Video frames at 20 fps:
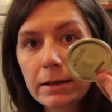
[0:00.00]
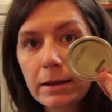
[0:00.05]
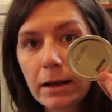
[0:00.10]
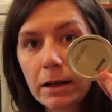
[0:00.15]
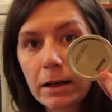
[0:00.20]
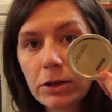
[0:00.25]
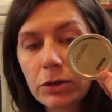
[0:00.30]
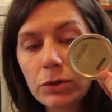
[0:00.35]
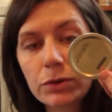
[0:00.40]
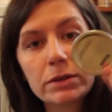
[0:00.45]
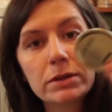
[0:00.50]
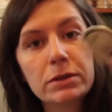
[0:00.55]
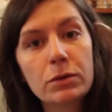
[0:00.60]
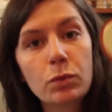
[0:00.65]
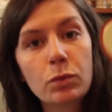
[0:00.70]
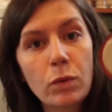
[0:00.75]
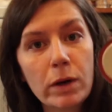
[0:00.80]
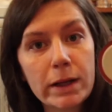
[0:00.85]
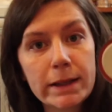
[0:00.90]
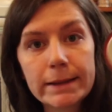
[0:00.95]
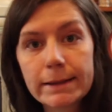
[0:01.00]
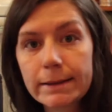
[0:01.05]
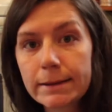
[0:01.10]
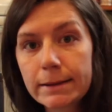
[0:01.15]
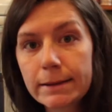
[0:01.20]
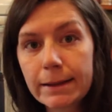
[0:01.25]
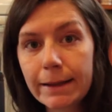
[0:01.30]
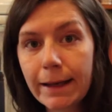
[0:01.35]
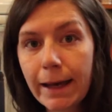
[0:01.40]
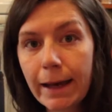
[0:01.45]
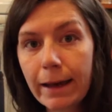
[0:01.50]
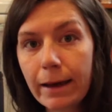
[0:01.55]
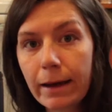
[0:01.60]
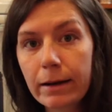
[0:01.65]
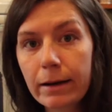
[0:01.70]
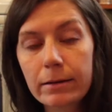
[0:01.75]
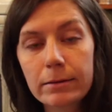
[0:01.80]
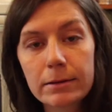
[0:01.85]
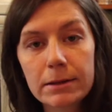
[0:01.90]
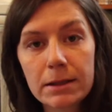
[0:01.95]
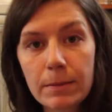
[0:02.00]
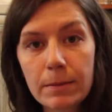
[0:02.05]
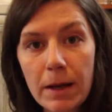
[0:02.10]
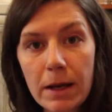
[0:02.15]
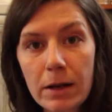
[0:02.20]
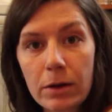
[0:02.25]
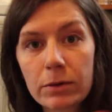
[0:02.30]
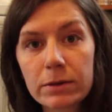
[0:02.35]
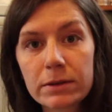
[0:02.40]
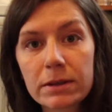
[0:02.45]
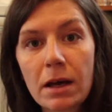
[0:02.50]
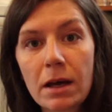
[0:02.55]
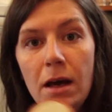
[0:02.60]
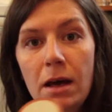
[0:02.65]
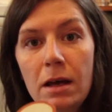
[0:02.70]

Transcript: that I used once to can tomatoes,